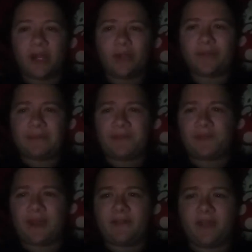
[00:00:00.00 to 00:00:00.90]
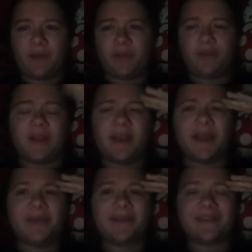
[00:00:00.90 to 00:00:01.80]
I only slept for five hours right now
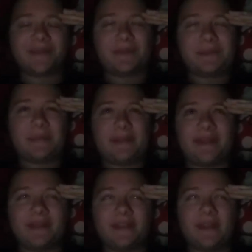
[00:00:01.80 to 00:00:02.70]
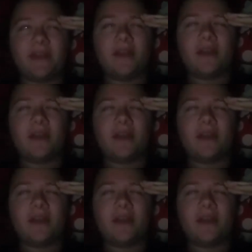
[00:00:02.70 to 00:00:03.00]
because I moved to bed at ten.